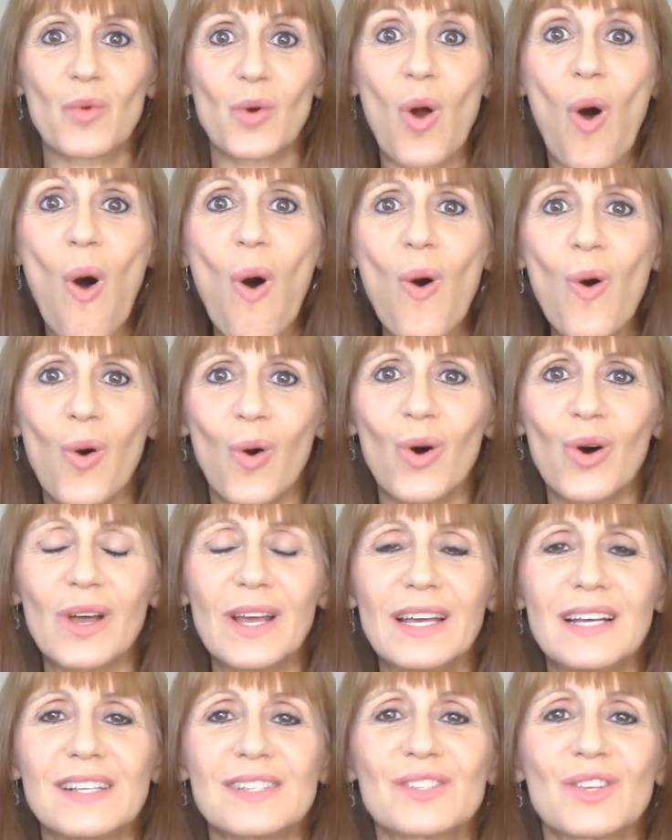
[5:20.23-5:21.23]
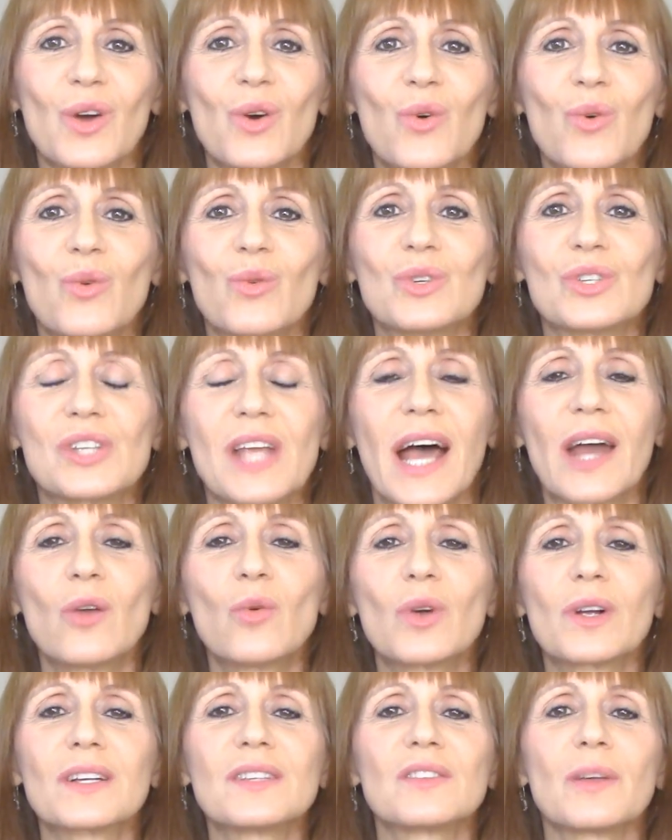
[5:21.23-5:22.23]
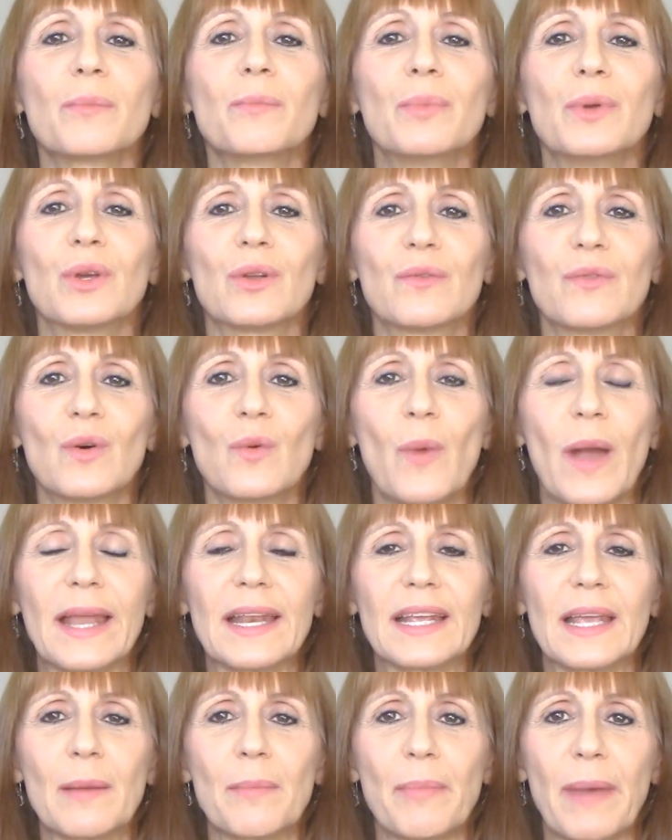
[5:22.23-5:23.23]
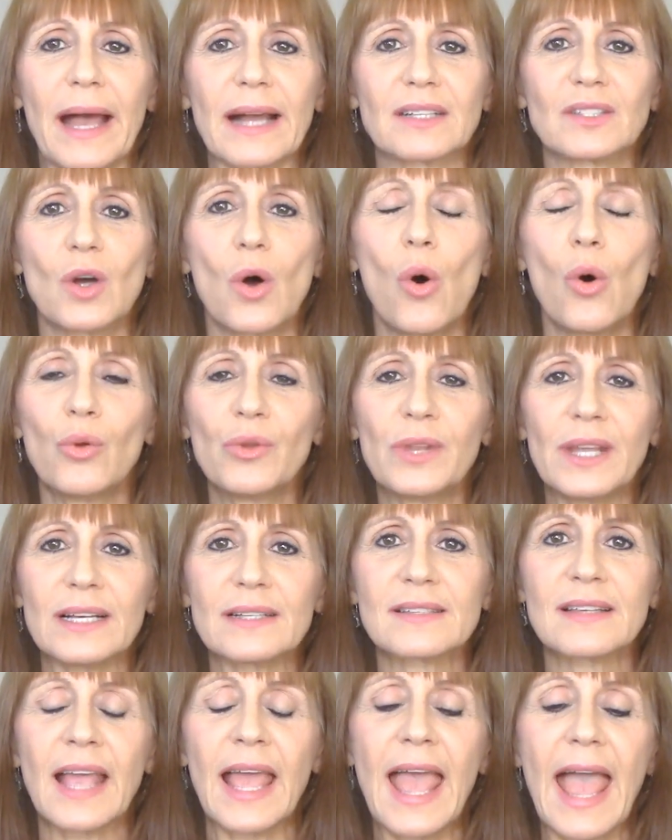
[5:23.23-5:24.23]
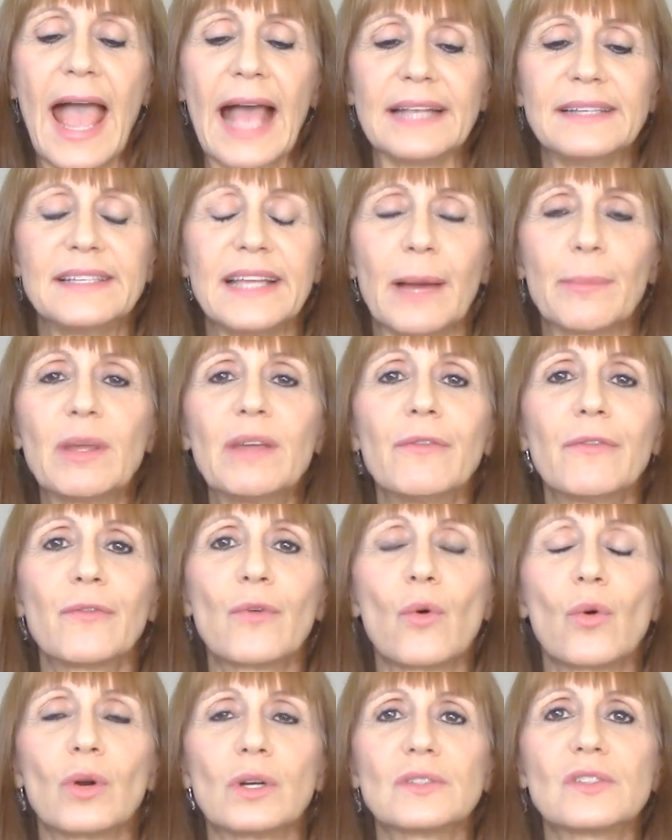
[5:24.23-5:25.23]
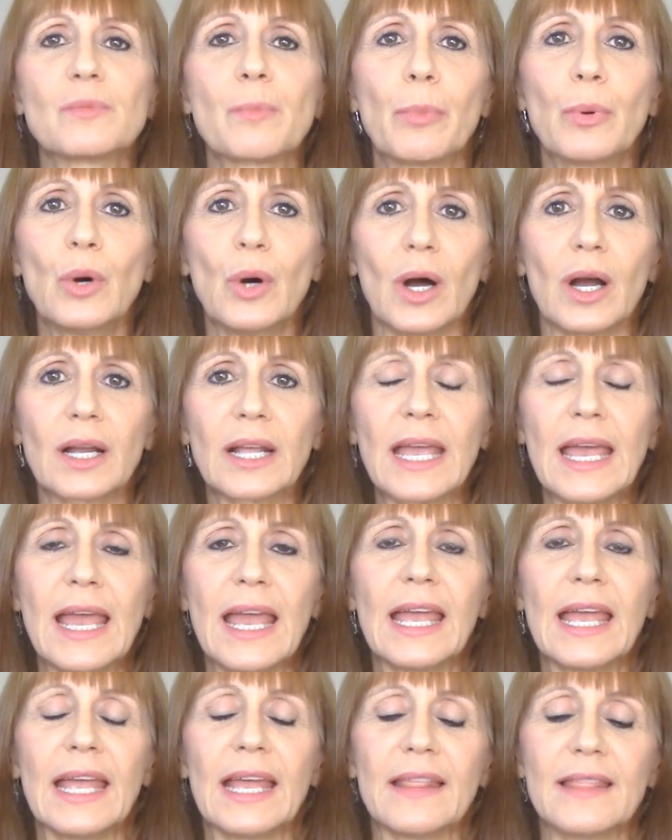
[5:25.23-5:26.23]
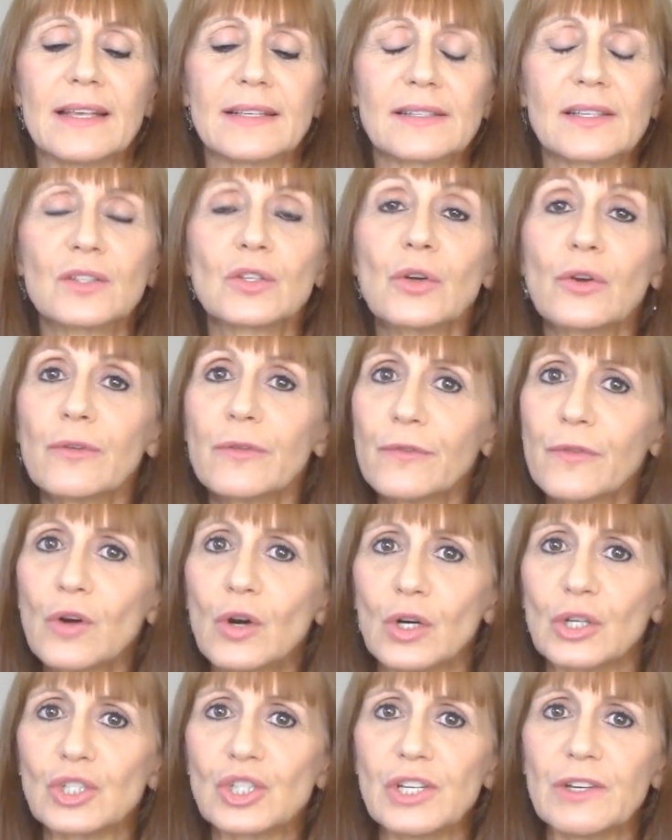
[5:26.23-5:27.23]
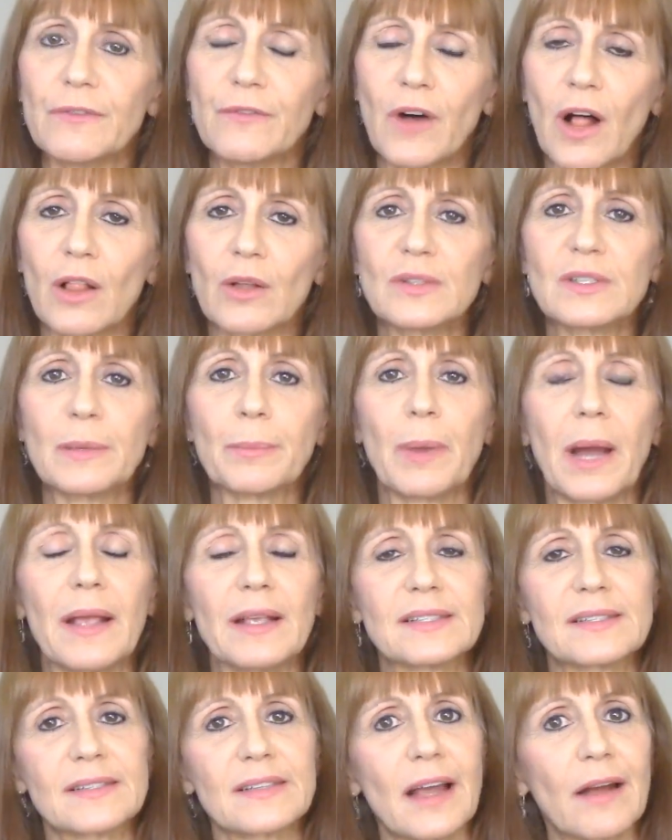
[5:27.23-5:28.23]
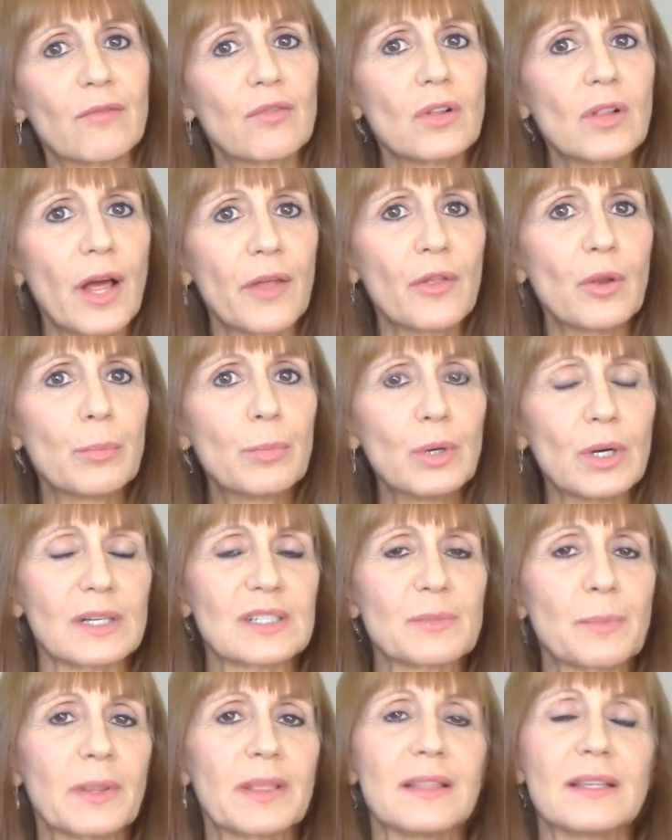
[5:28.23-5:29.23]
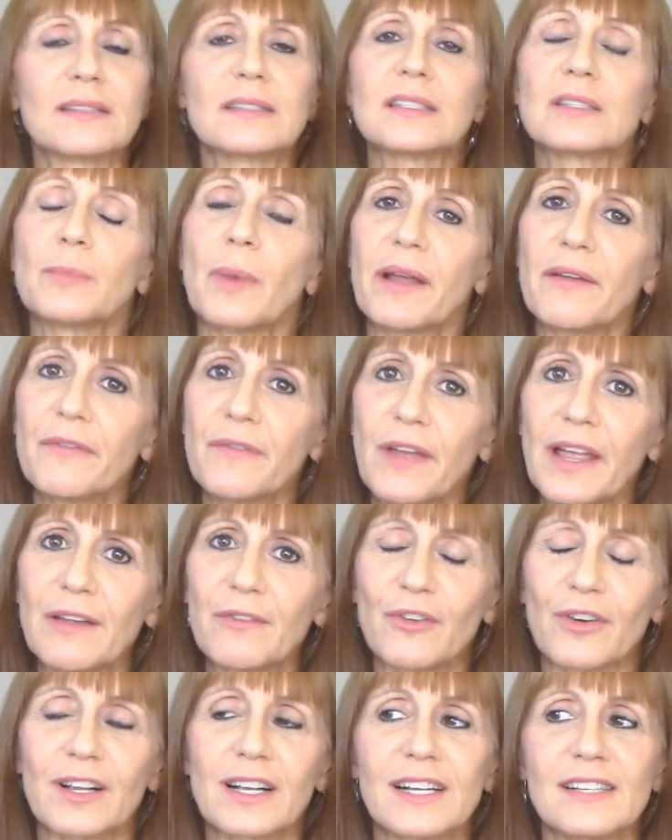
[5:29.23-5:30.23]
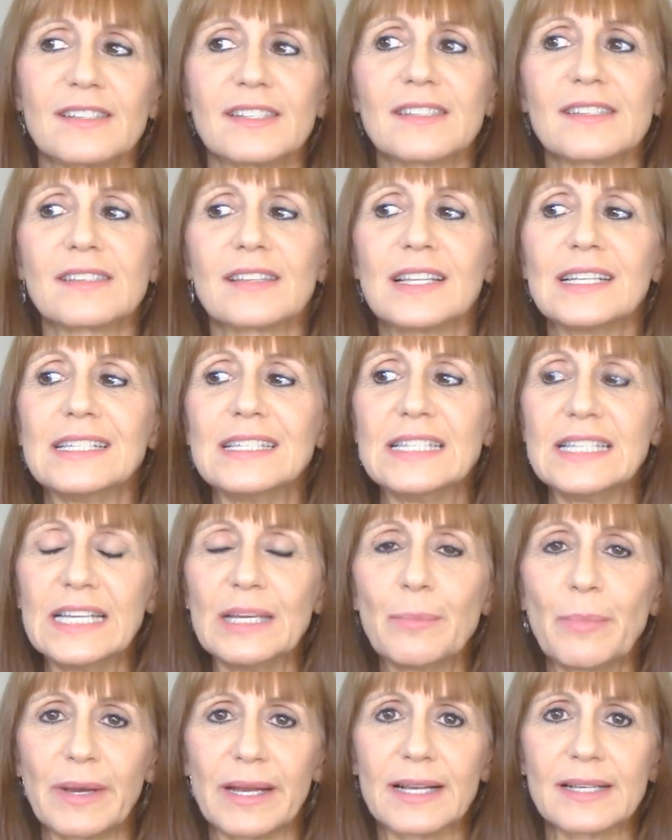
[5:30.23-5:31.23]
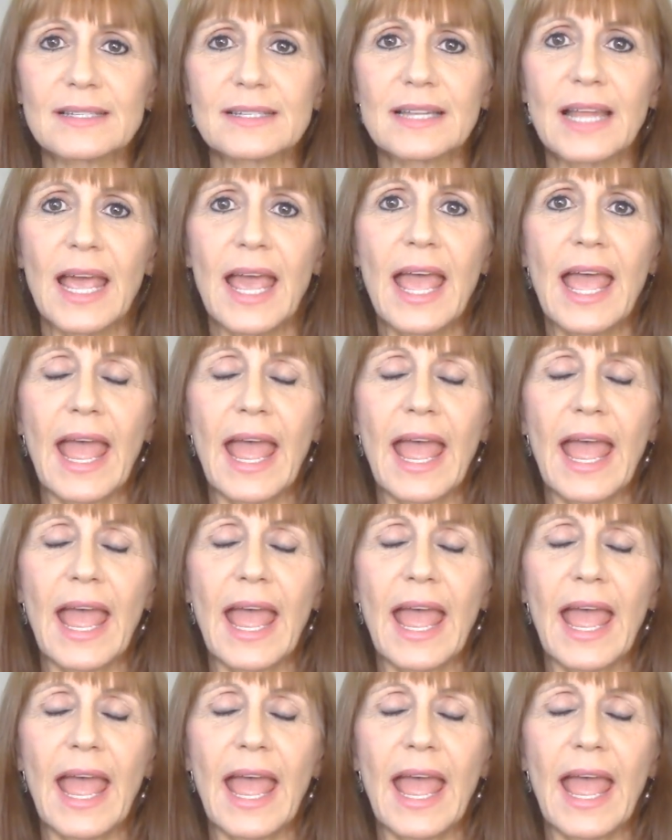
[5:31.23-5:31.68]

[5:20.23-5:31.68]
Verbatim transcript: We're whole. So shadow work is a beautiful way to get back to wholeness. And Debbie Ford's book, this is her first. She follows it by several other books, but this is my favorite because it's the deepest.